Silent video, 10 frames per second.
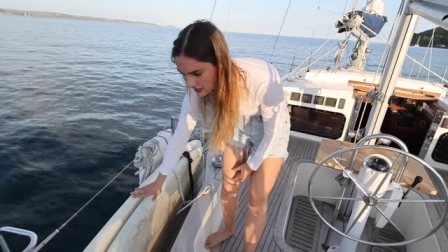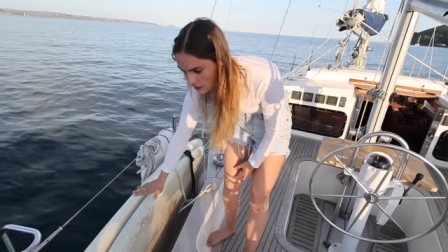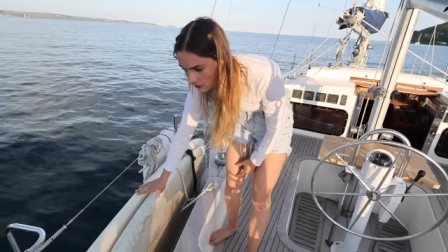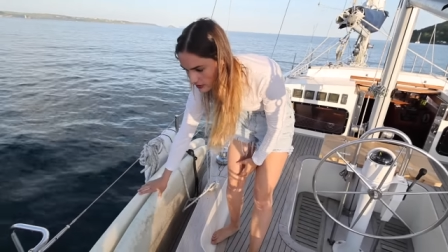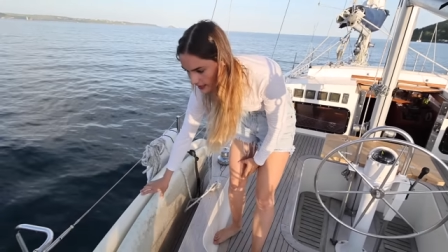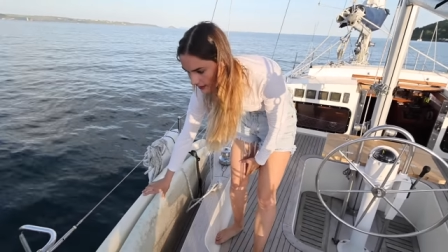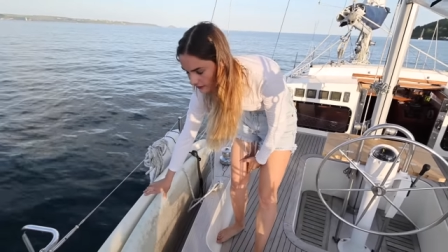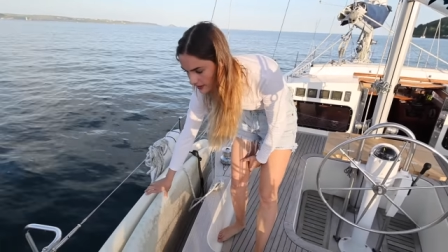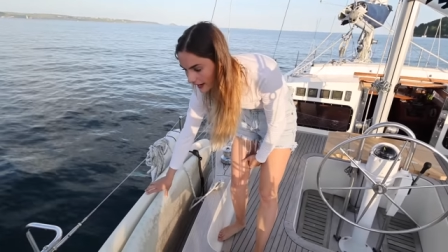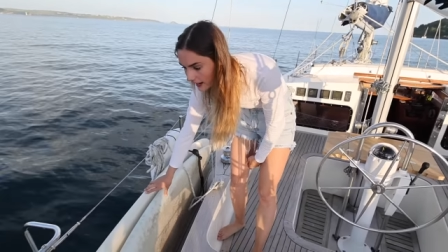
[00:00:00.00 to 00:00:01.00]
out on the deck
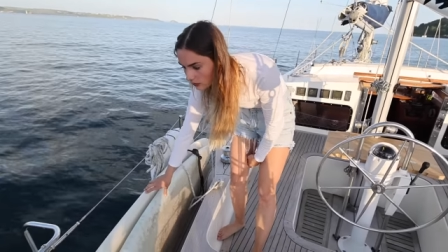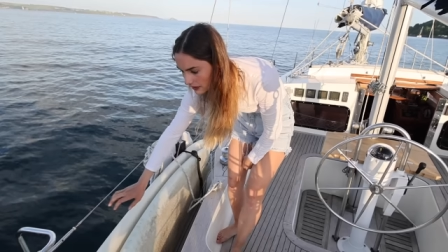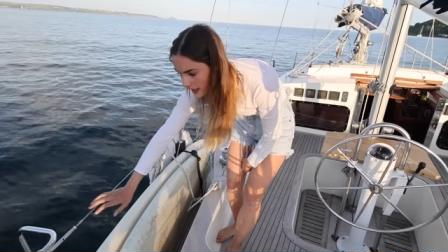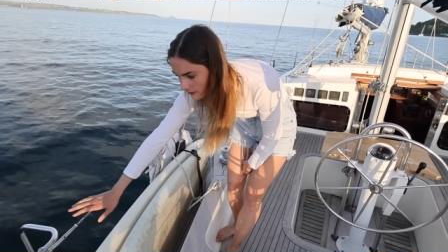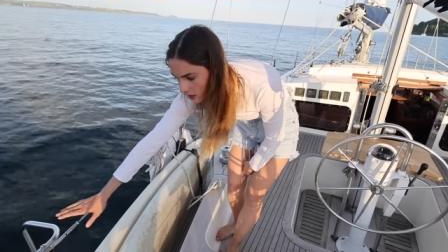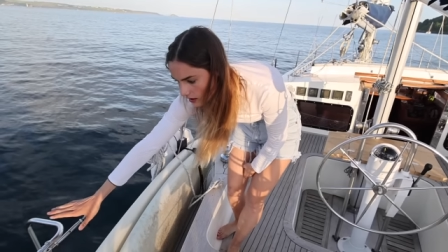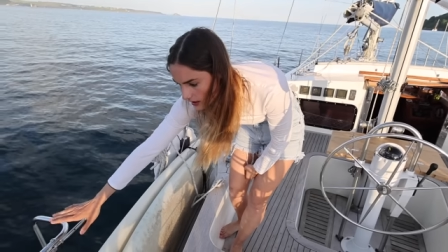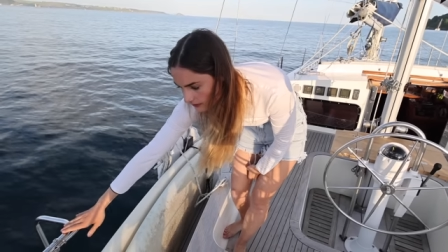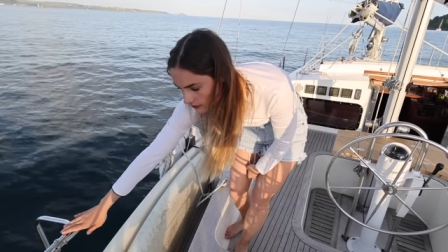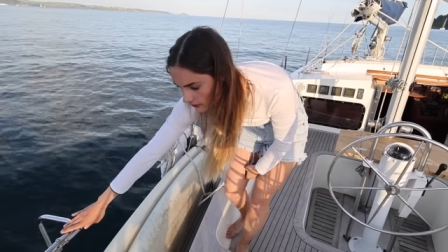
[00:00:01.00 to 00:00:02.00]
for now. We have our
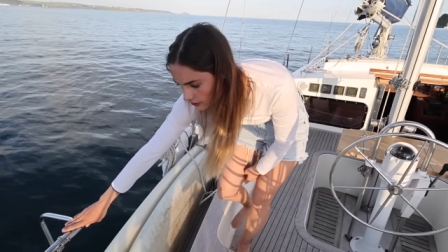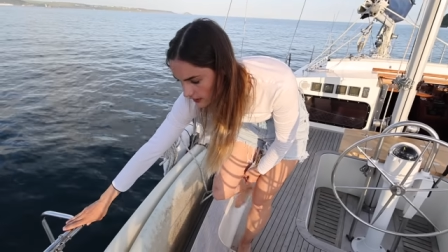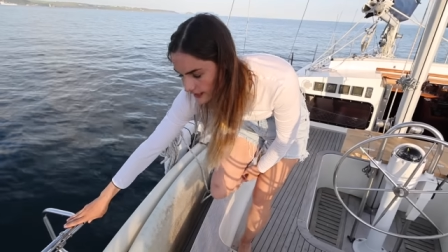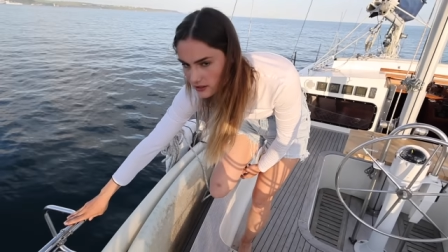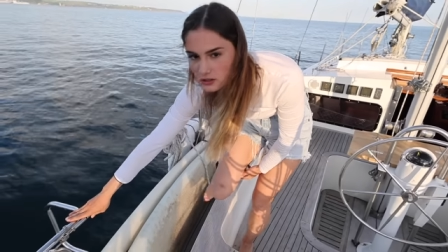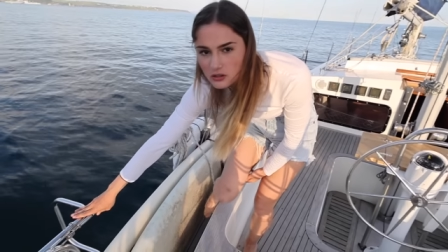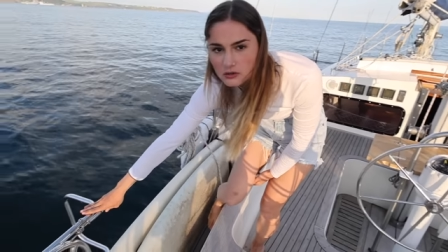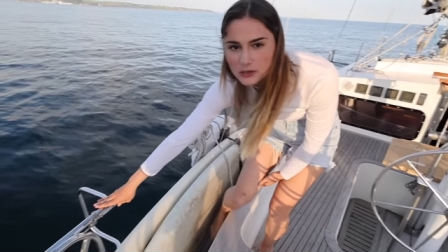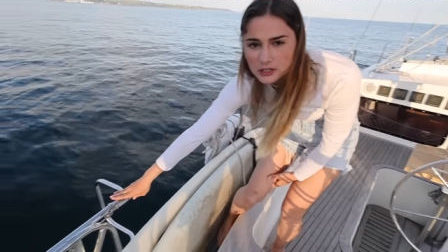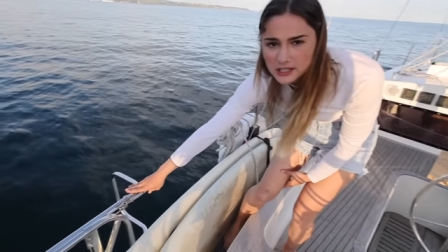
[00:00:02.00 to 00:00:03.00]
life raft cradle.
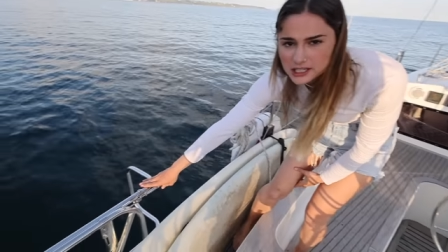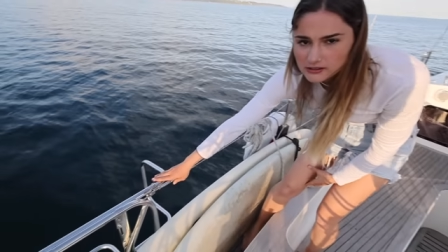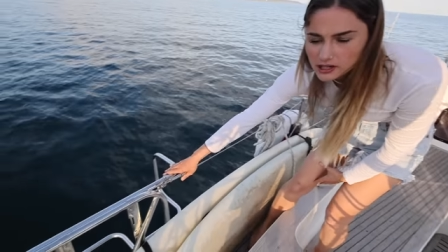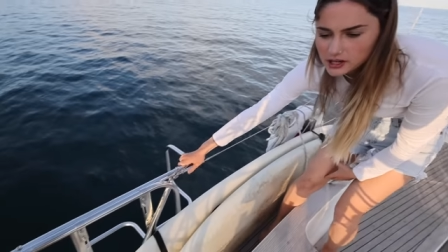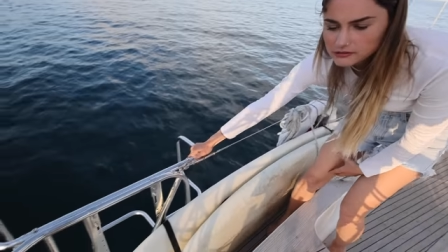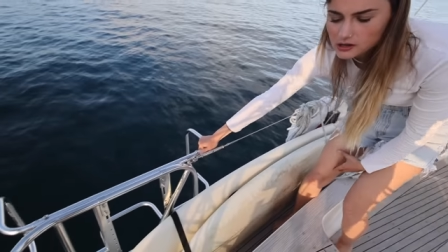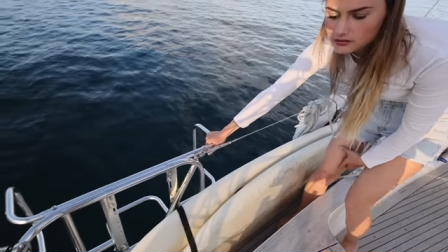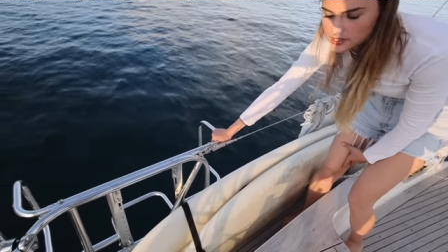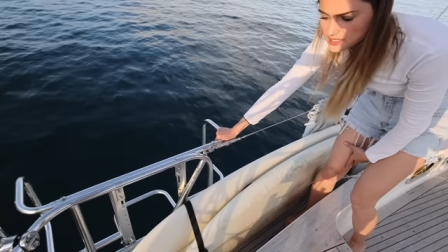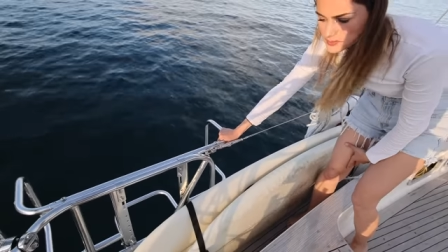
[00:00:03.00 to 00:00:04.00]
We do actually have a life
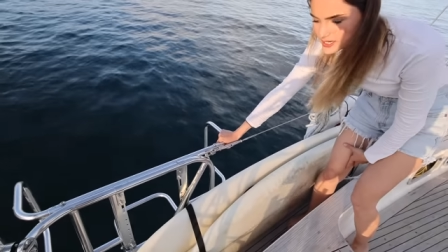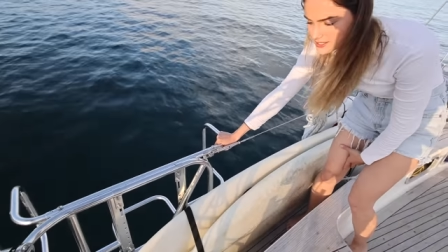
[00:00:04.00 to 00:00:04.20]
raft, it's being